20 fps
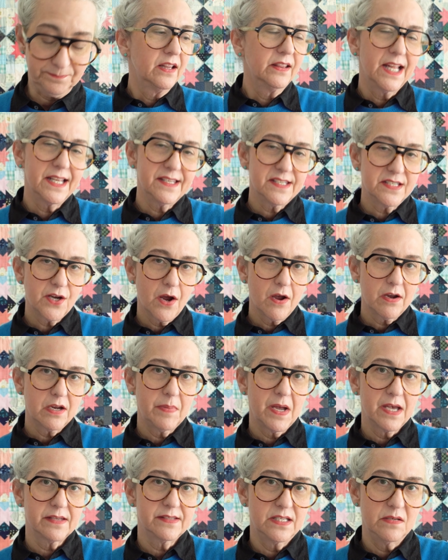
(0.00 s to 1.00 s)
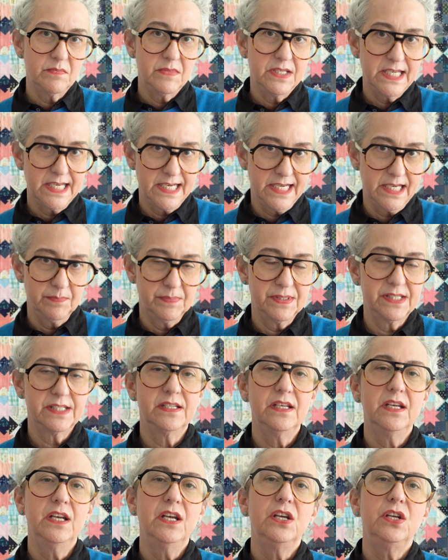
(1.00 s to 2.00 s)
Let's talk about some
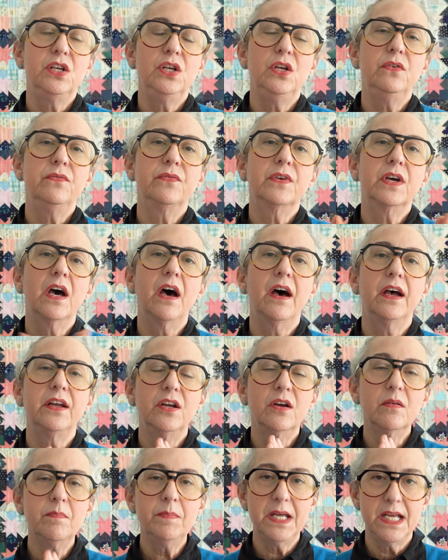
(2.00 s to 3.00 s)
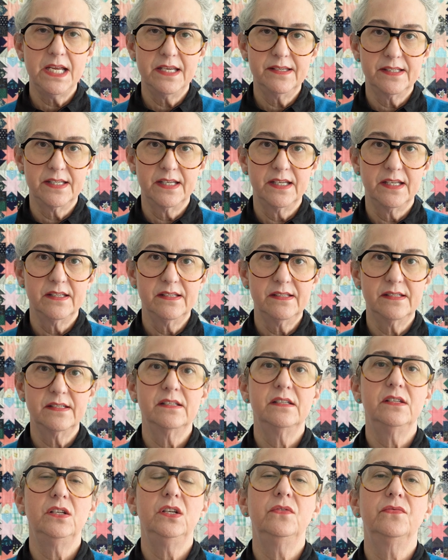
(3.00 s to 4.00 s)
tips. You've cut your
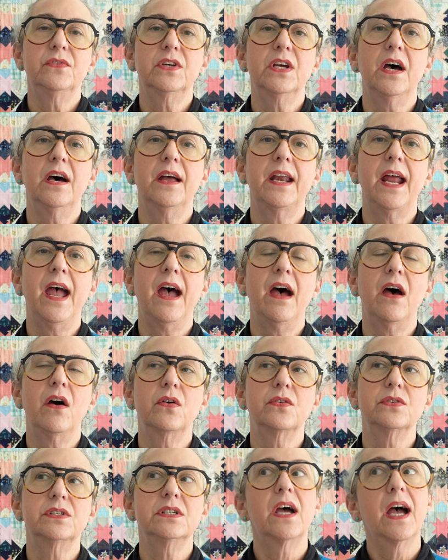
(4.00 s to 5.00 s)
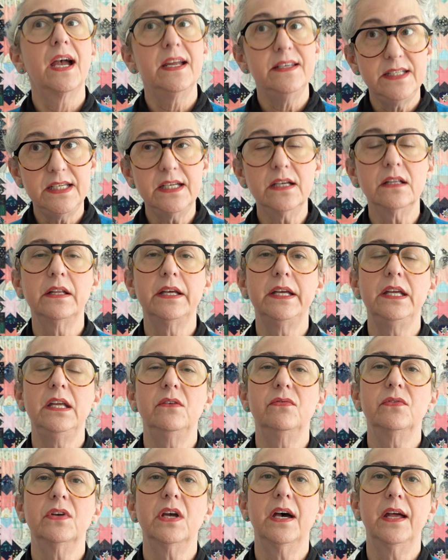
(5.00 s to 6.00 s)
pieces, ideally
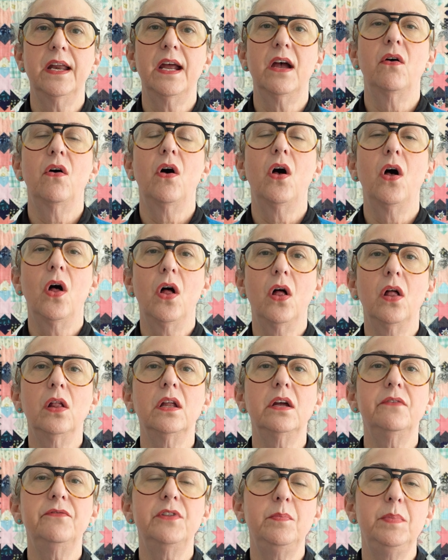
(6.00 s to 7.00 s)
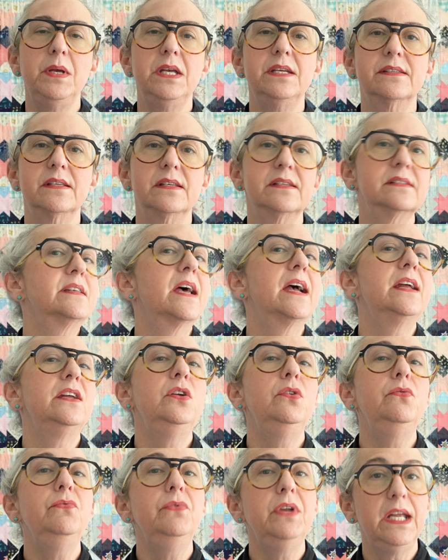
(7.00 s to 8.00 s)
you've cut out all of the pieces that
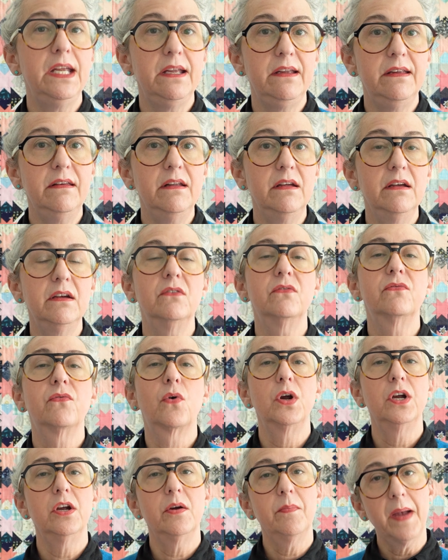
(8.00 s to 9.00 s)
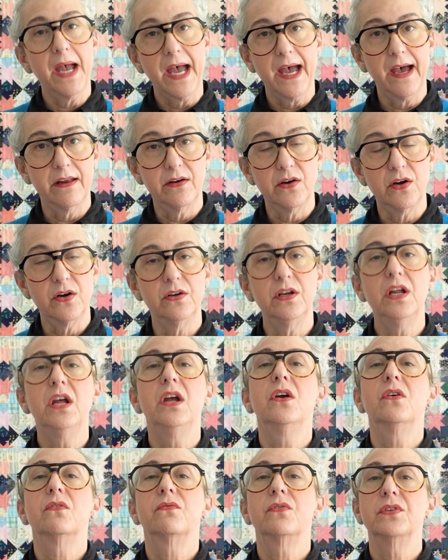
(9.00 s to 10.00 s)
you need for your pattern,
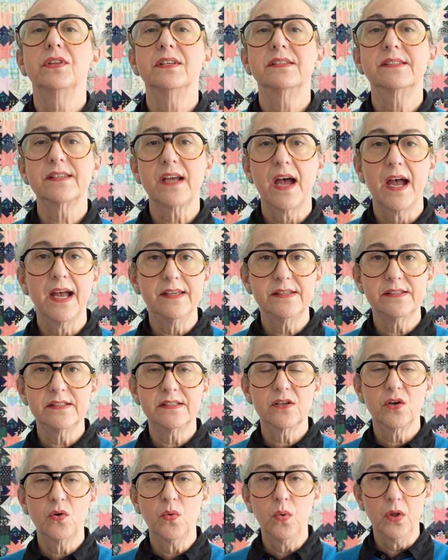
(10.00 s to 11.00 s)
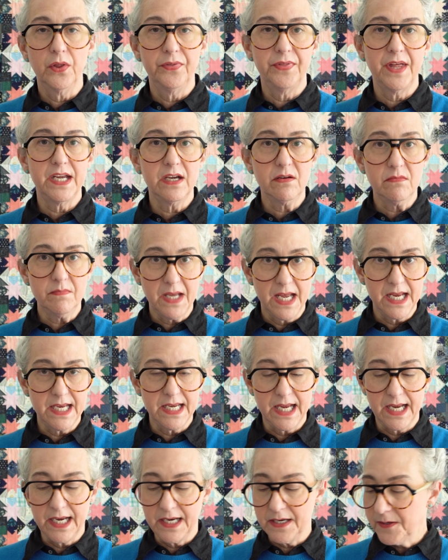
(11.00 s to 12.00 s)
for the size quilt that you're
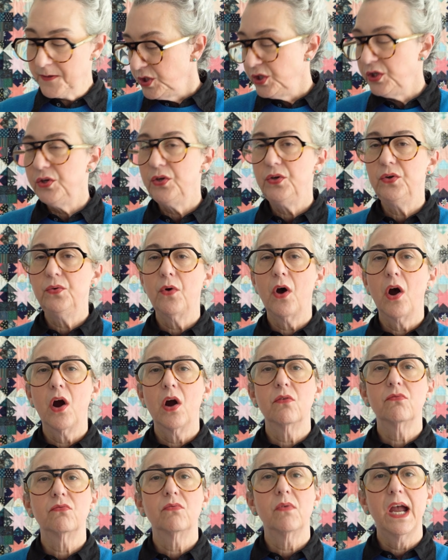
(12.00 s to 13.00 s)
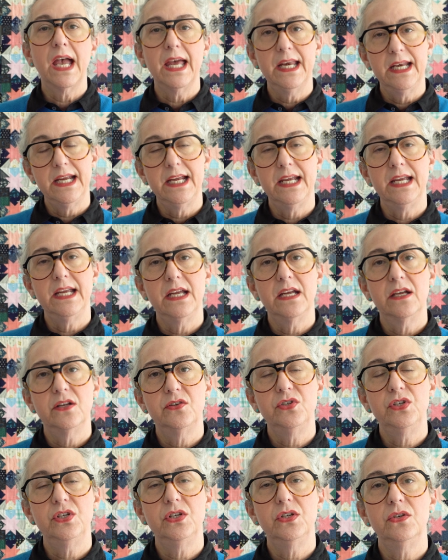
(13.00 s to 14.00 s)
making. You are ready
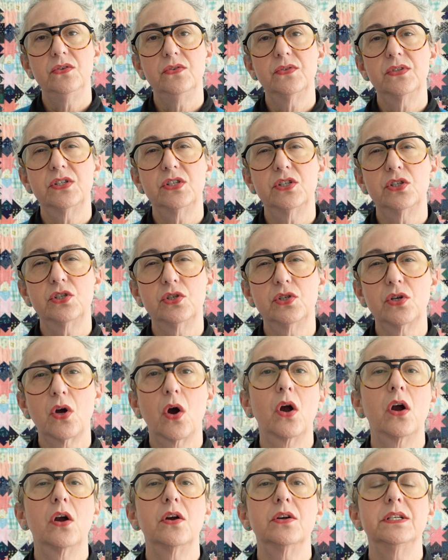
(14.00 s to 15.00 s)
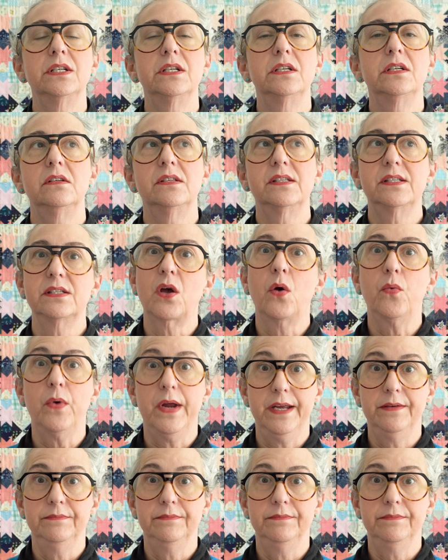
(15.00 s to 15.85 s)
to start sewing.